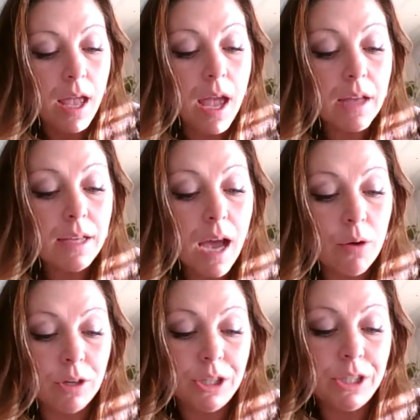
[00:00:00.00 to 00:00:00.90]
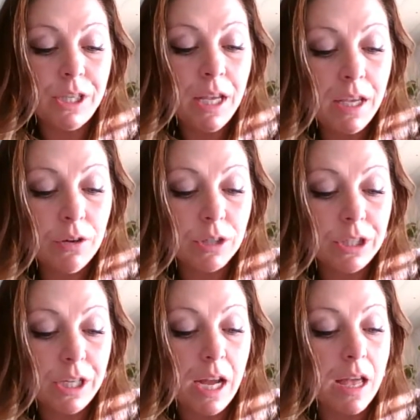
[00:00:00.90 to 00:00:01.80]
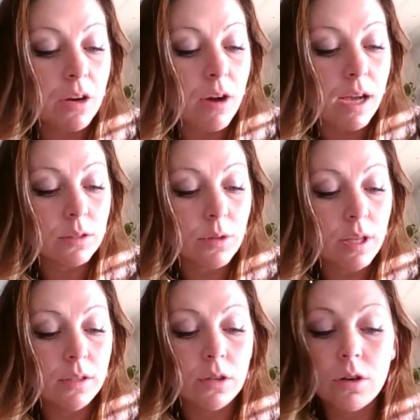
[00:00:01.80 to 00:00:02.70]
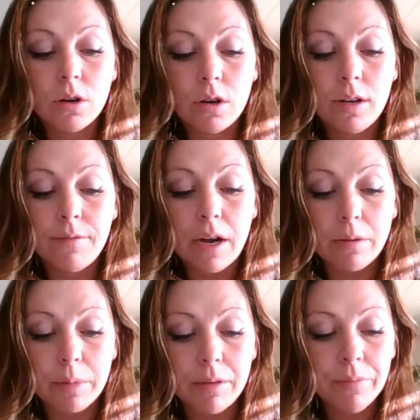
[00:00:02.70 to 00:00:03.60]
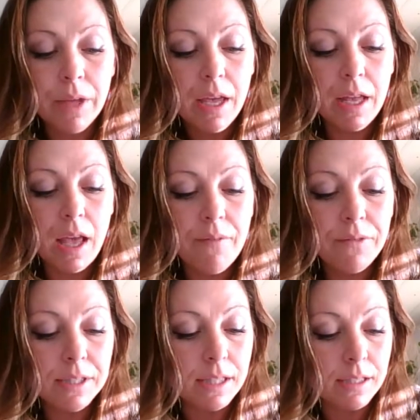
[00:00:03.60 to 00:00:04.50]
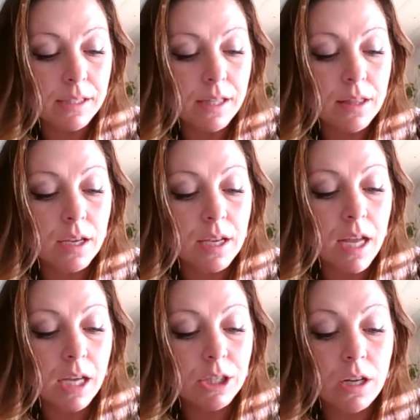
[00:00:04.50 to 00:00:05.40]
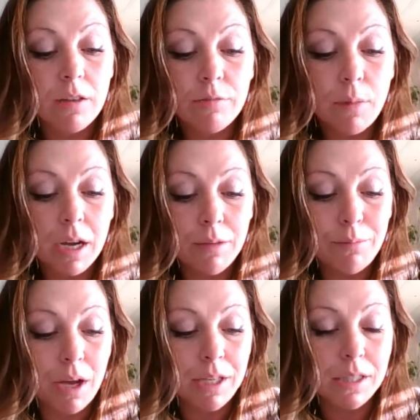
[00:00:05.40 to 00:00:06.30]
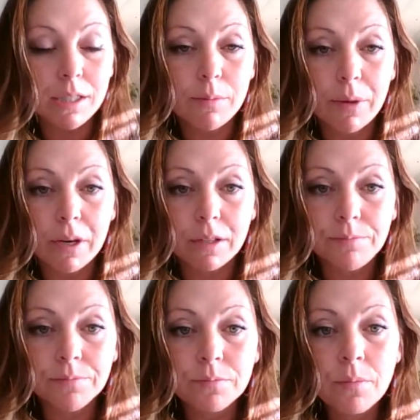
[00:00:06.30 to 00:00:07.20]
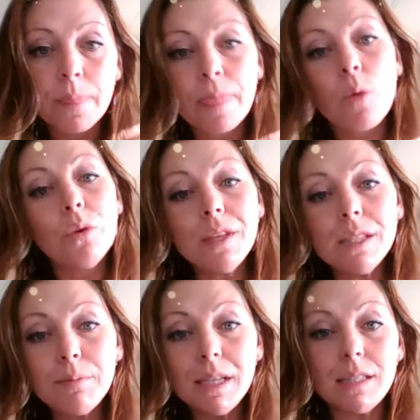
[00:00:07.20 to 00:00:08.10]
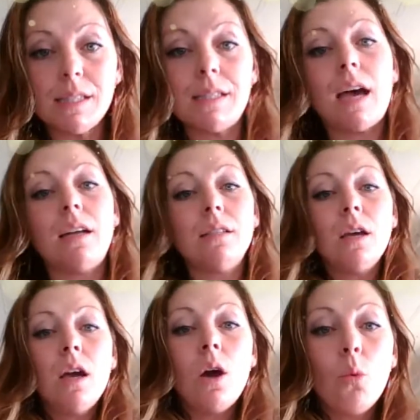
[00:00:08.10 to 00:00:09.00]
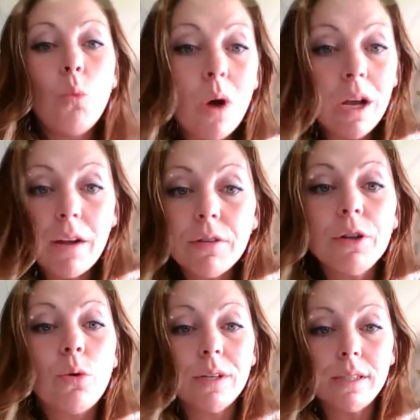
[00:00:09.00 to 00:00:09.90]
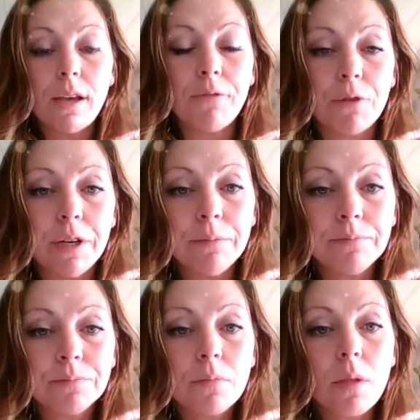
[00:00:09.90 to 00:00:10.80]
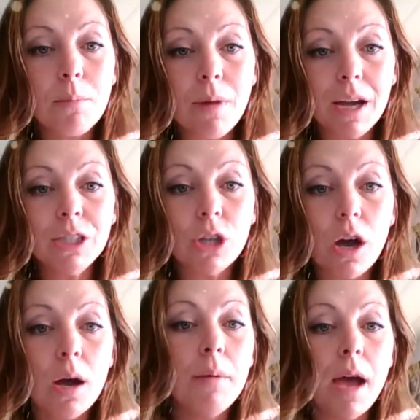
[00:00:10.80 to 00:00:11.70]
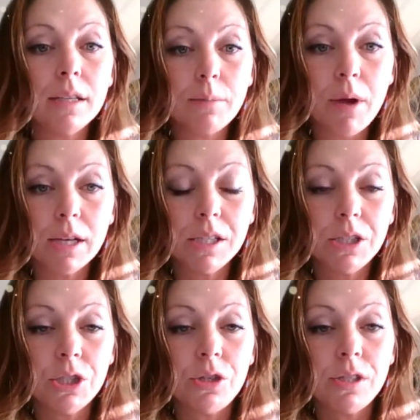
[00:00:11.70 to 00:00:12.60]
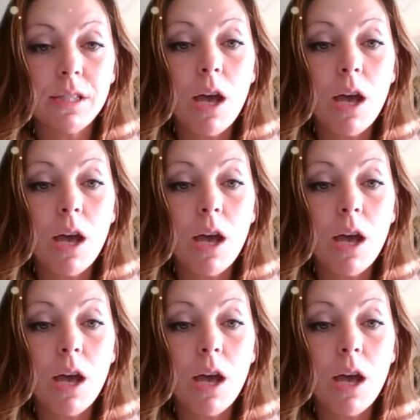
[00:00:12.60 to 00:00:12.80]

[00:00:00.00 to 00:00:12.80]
and how he or she interacts with his or her environment. It emphasizes the connection of mind, body, and spirit. What this means is that whatever you're suffering, my job as a practitioner is